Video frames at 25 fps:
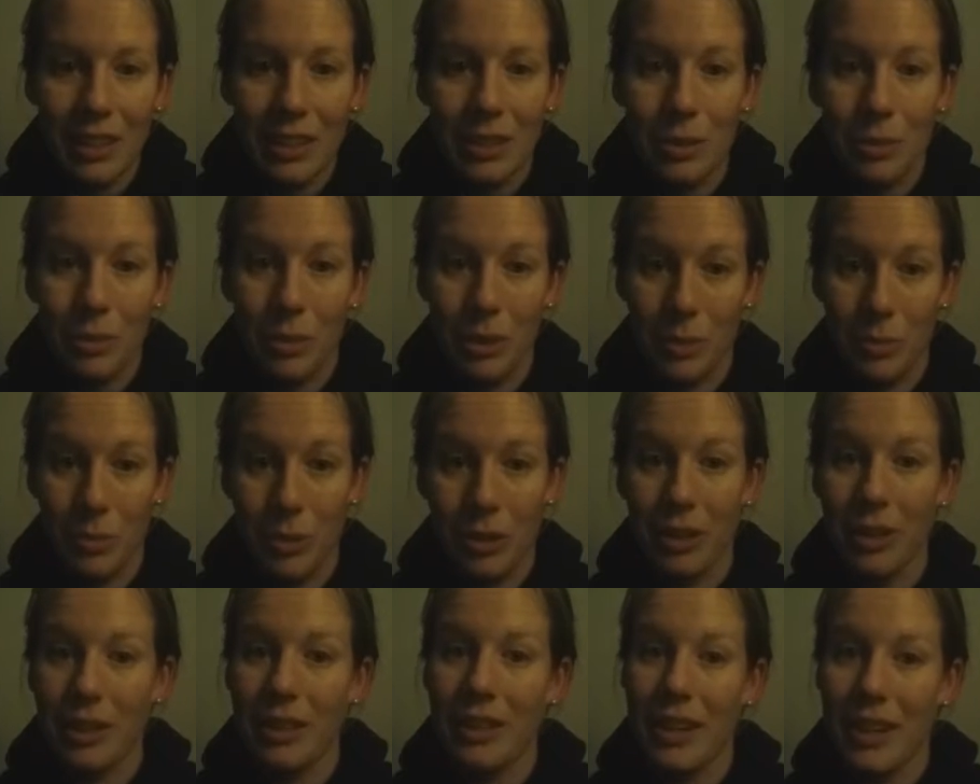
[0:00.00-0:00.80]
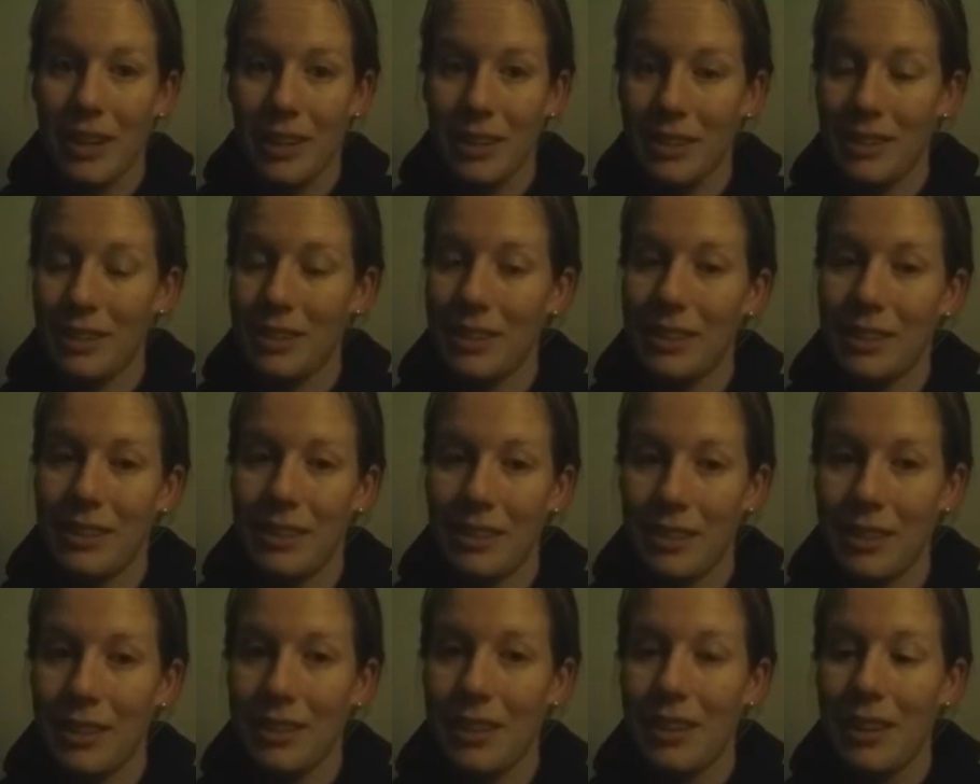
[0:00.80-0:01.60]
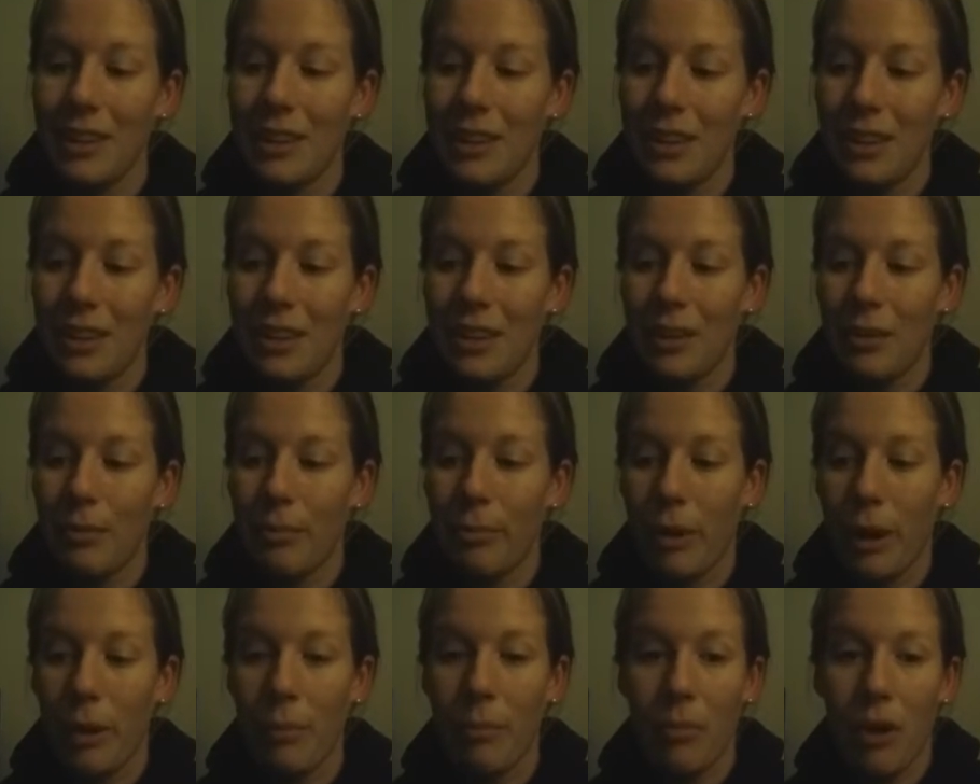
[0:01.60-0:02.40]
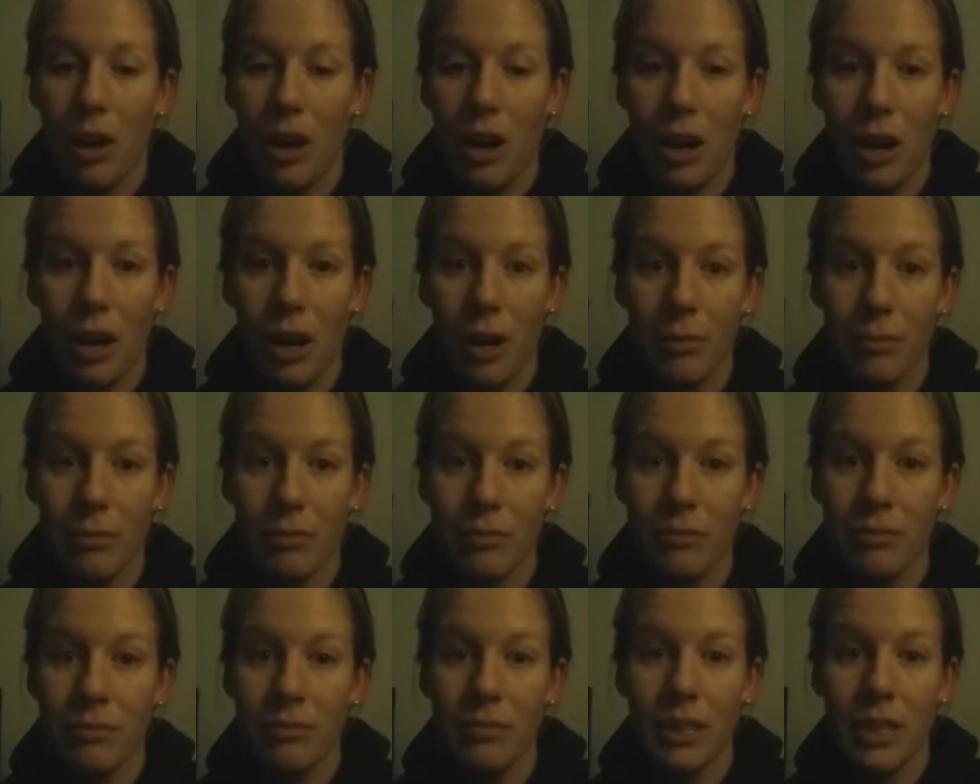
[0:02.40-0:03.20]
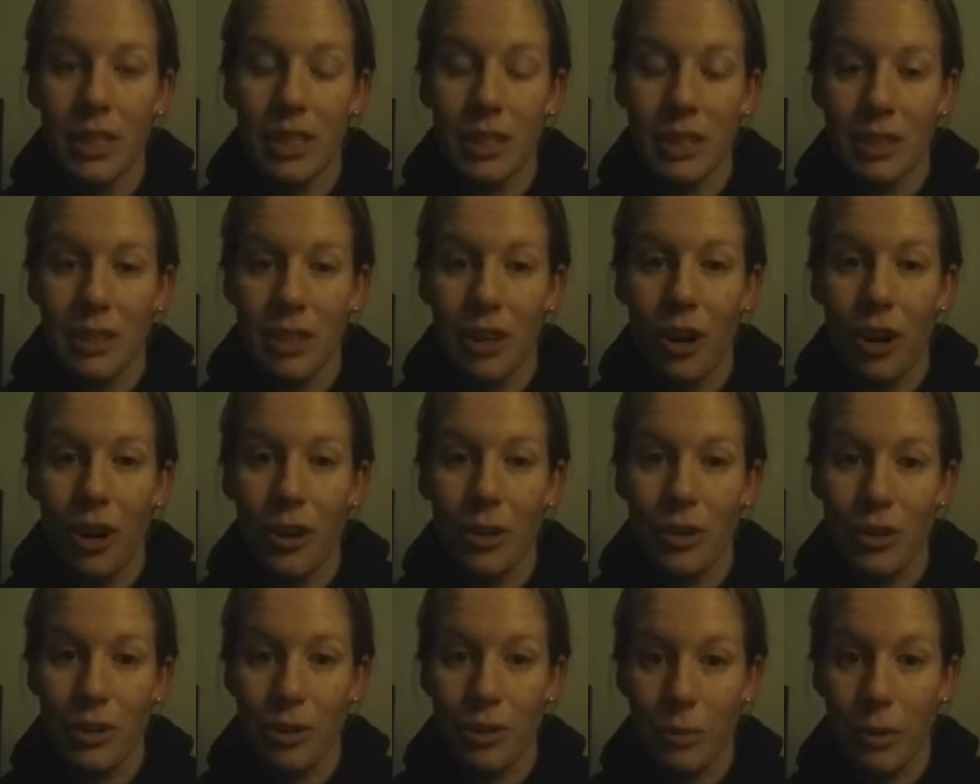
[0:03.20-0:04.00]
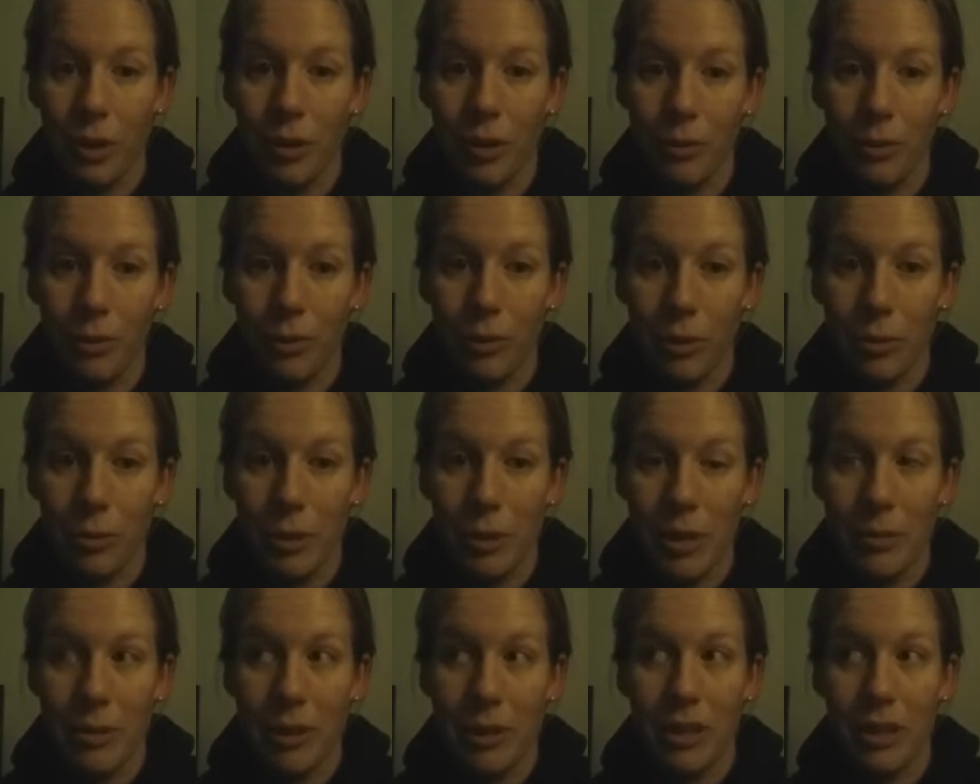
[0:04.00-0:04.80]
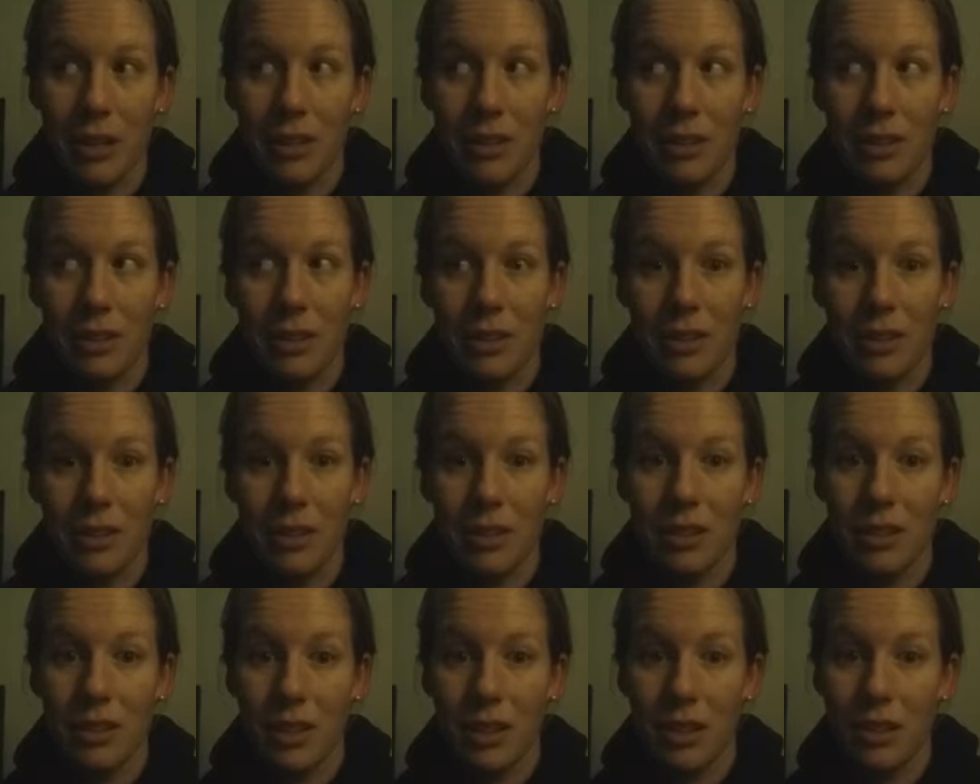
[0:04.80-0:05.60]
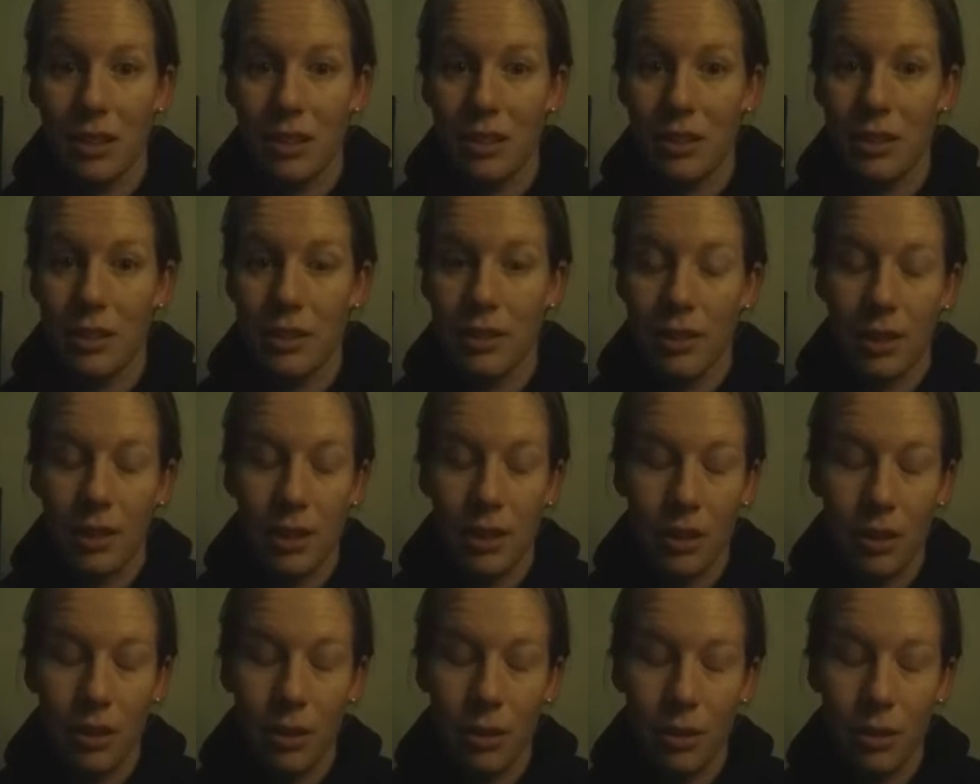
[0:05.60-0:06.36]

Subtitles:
As a whisper, yes. My mom is the hardest one for me because there's